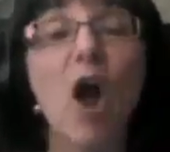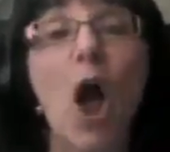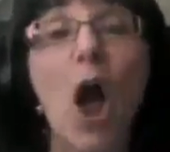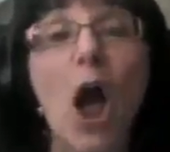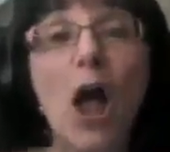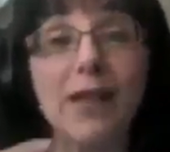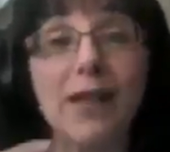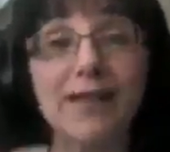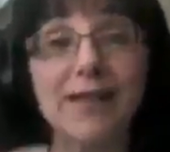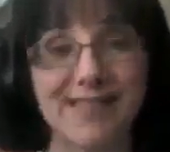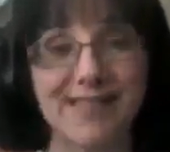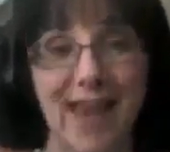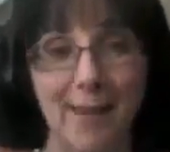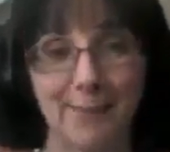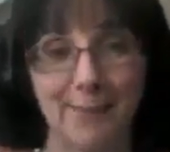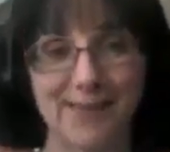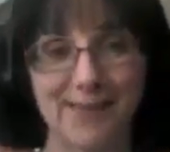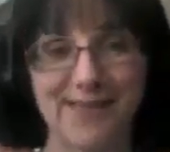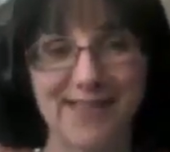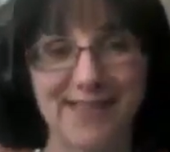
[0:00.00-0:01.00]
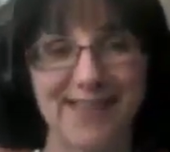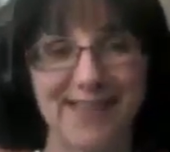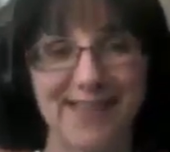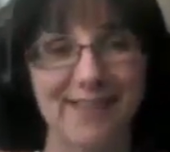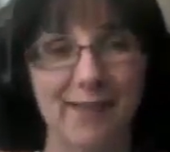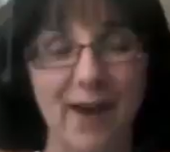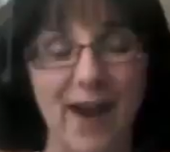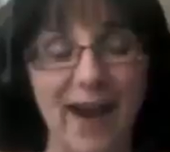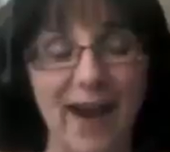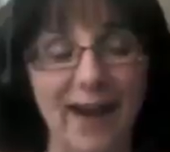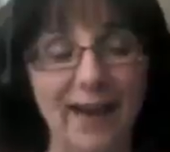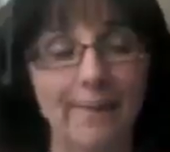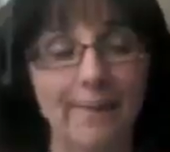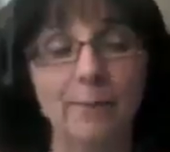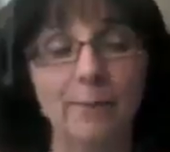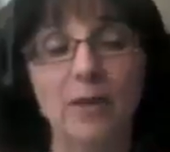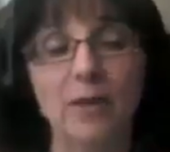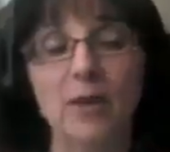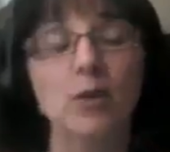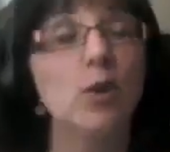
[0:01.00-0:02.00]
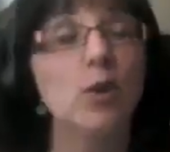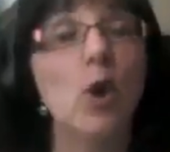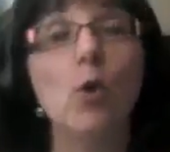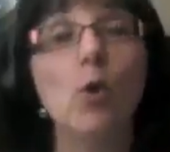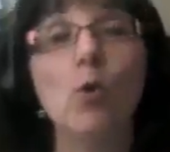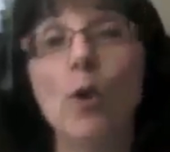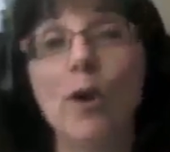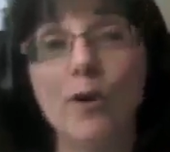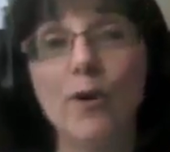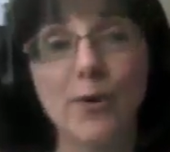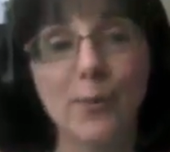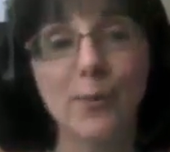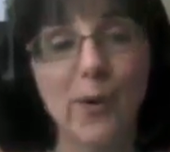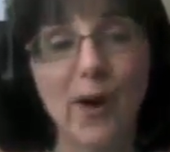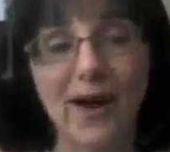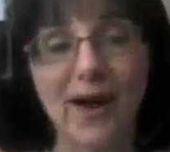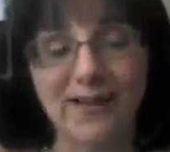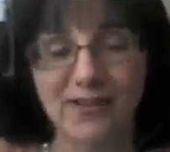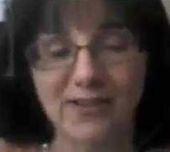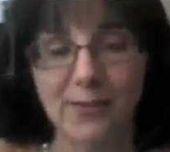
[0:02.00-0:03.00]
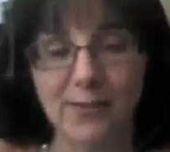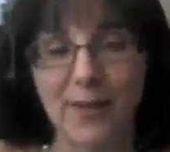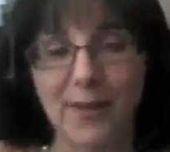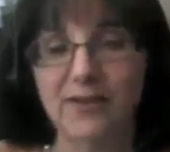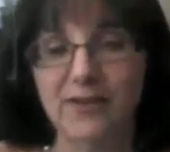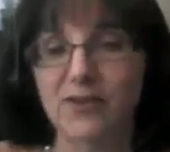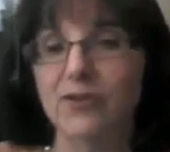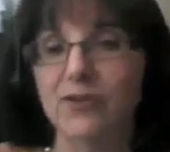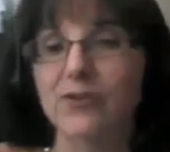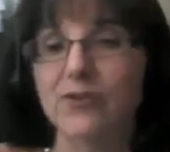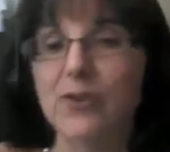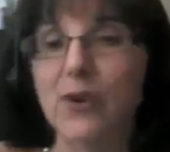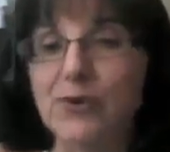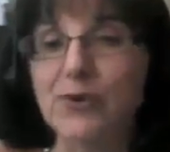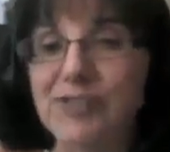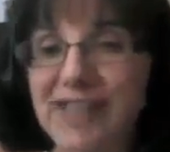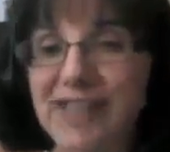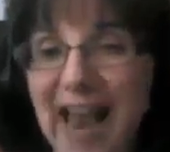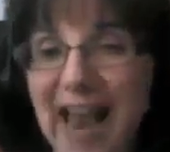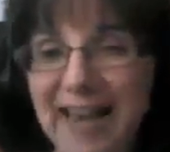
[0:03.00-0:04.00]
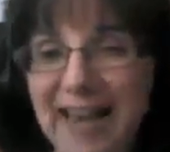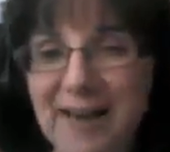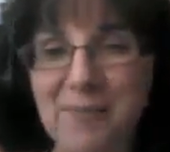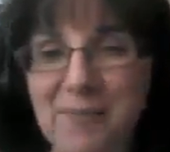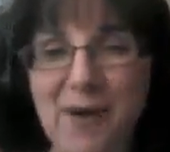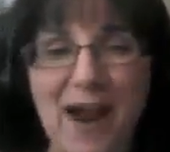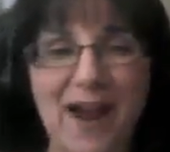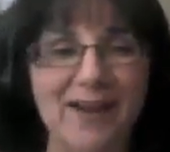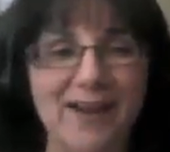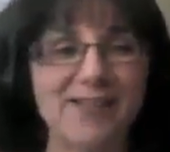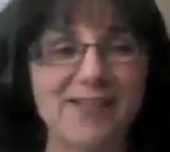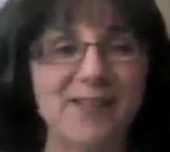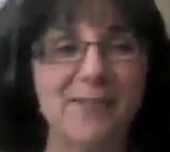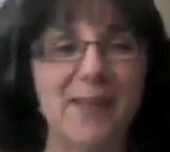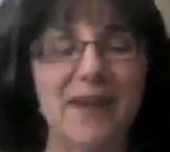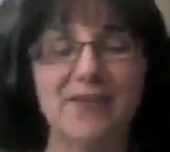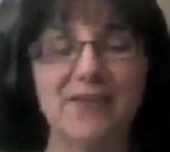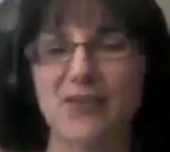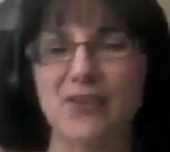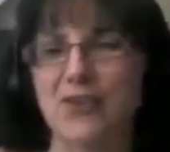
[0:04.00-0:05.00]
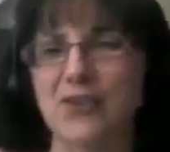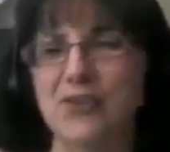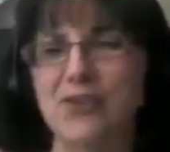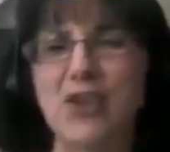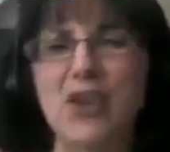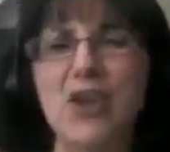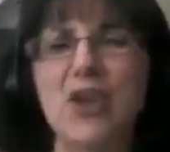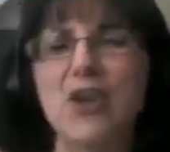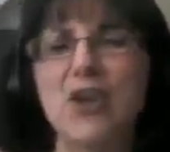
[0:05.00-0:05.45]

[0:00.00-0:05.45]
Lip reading: concepts, right, no word approximations, no sign approximations,